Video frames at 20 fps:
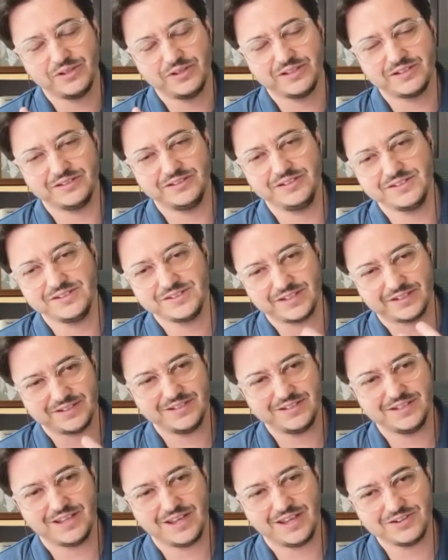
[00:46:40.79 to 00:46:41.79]
With continuous
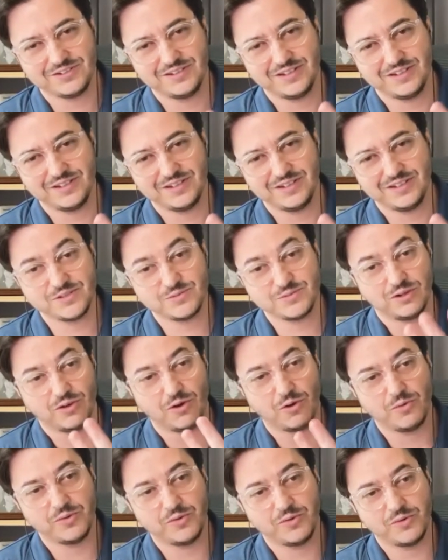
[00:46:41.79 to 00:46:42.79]
authentication, the device will
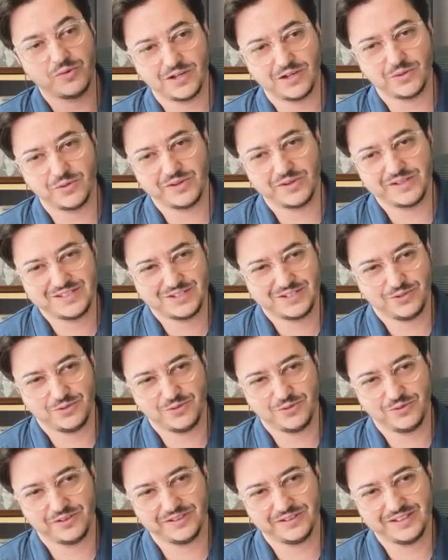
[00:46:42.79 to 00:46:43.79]
always know it's
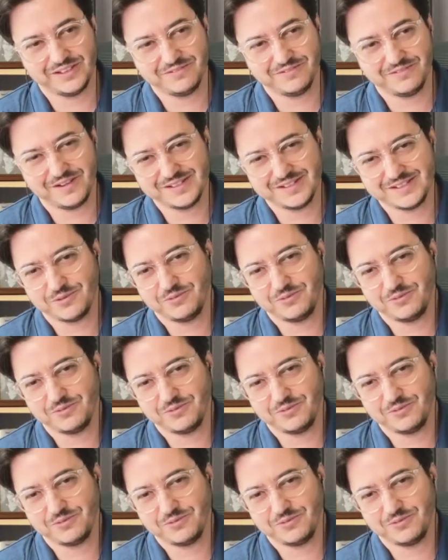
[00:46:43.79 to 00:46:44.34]
you on the device.